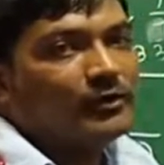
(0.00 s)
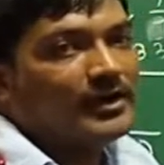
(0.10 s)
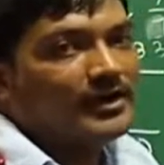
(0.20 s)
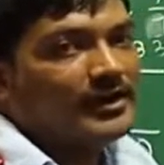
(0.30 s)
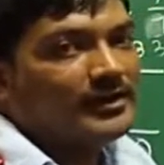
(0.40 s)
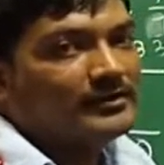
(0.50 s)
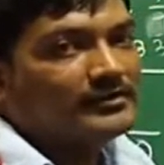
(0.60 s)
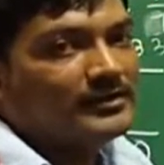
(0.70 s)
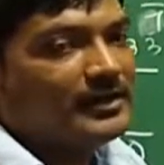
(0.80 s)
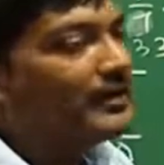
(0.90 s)

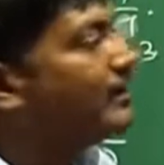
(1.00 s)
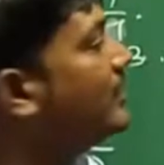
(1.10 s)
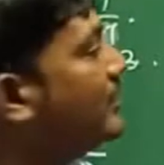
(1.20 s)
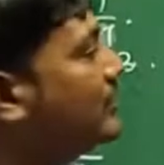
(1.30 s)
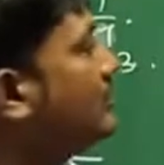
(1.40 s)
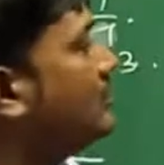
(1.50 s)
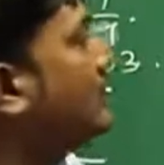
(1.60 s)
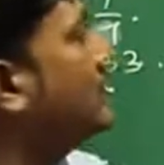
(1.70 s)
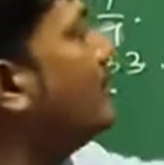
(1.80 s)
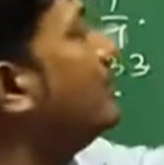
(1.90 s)
400, 300.
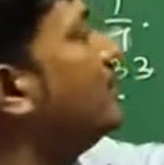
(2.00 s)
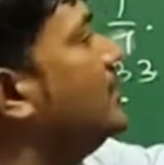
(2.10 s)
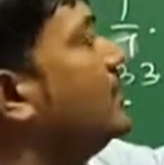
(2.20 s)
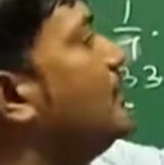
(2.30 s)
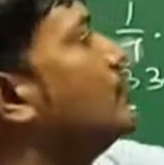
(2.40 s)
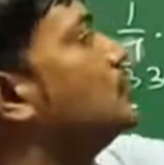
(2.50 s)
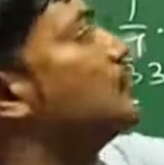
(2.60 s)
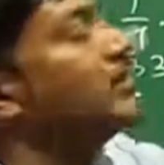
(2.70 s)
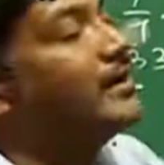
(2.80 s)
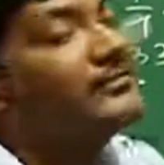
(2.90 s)
Completely wrong. You
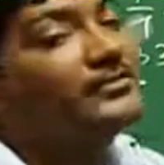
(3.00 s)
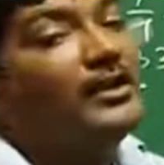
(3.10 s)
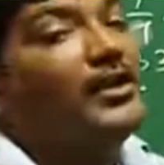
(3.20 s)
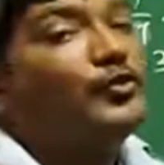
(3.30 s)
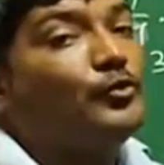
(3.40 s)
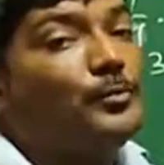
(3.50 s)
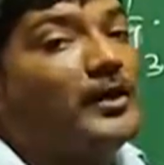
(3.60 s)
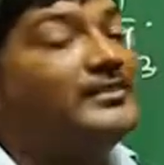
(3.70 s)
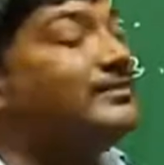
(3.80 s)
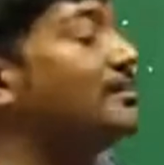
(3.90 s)
should say it as
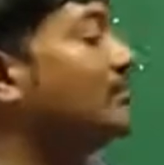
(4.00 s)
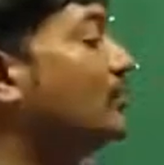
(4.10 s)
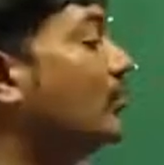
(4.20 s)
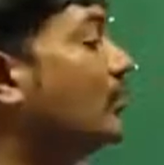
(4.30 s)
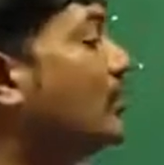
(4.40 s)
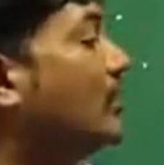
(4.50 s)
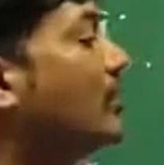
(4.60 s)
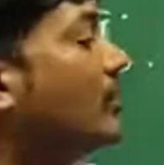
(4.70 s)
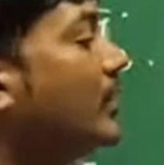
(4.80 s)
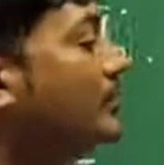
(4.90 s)
2.30.
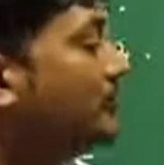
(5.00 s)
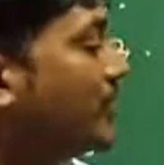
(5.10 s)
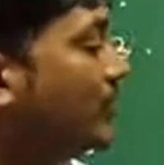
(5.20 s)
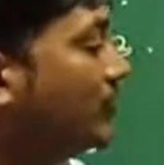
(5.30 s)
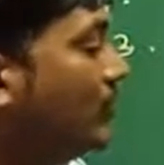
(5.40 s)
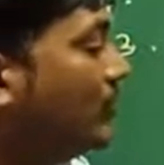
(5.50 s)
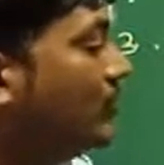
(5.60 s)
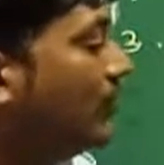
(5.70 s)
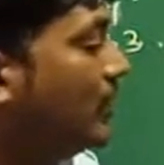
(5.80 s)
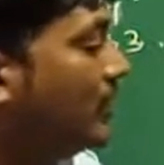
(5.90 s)
Okay.
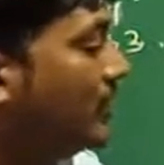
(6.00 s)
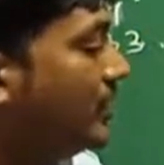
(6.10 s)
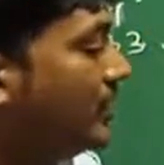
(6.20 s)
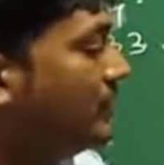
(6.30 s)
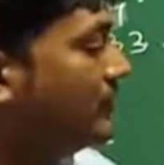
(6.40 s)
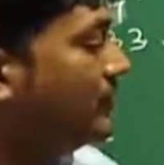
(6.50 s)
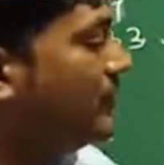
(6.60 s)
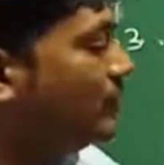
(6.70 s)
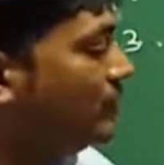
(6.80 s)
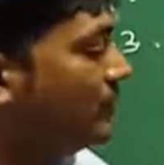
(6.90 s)
So here,
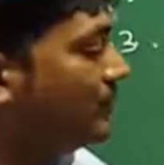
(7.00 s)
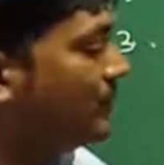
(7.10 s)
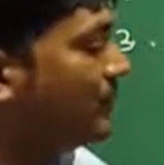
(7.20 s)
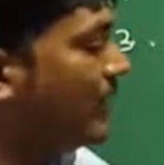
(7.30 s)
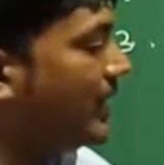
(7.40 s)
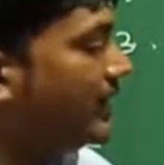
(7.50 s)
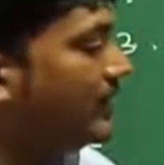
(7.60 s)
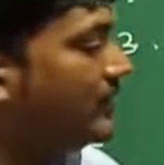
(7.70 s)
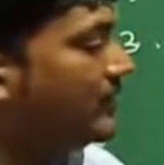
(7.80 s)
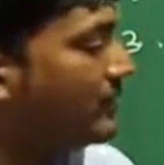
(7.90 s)
when you
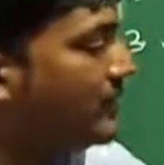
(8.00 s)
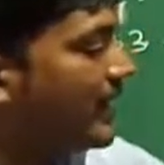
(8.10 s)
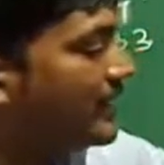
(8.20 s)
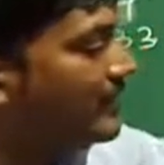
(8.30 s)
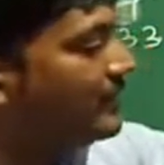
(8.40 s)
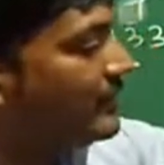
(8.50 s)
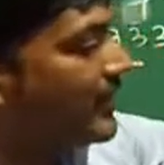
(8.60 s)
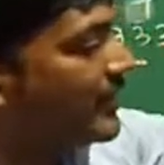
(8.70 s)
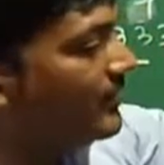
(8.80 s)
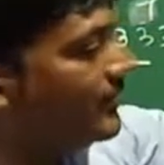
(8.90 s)
subtracting
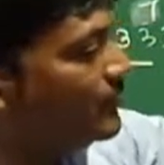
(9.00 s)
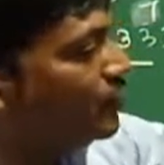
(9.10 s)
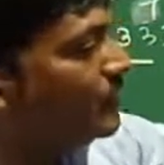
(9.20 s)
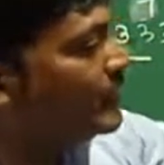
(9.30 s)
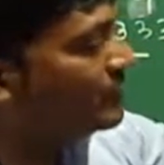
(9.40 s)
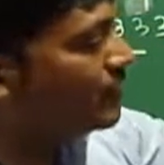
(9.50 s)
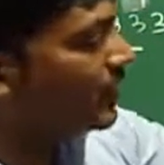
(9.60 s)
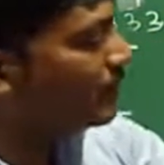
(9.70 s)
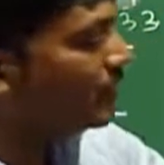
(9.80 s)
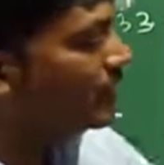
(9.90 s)
second 2 minus
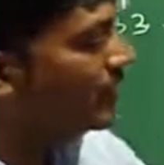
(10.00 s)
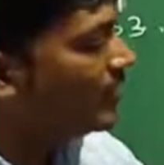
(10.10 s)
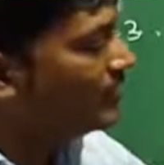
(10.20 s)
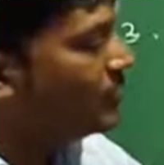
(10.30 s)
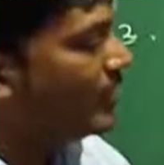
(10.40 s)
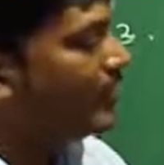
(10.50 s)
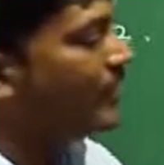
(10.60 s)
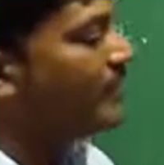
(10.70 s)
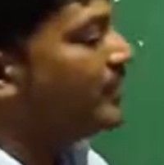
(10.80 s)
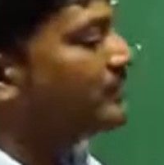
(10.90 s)
100, so
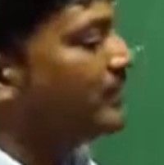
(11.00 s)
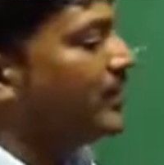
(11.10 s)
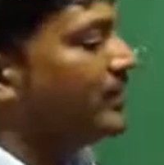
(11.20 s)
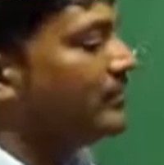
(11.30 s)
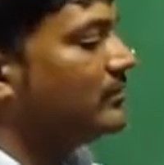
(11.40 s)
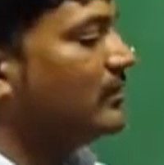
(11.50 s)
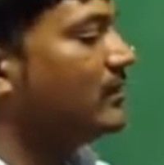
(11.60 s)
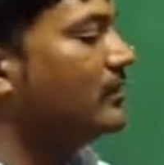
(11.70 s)
100x minus